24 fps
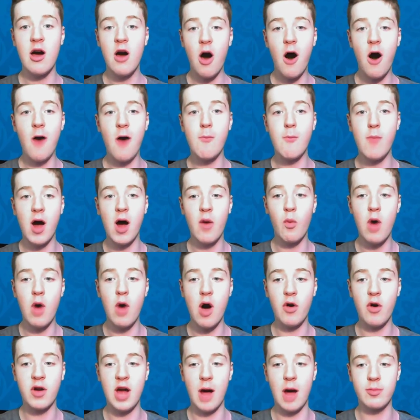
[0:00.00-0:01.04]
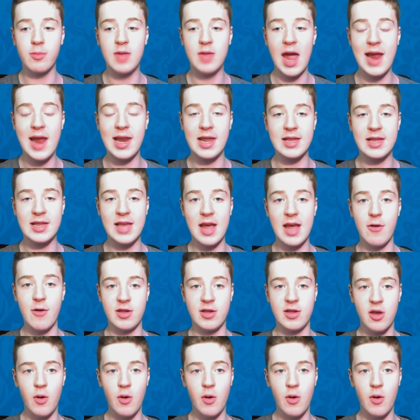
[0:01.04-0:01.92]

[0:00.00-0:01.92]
of my World Cup daily series.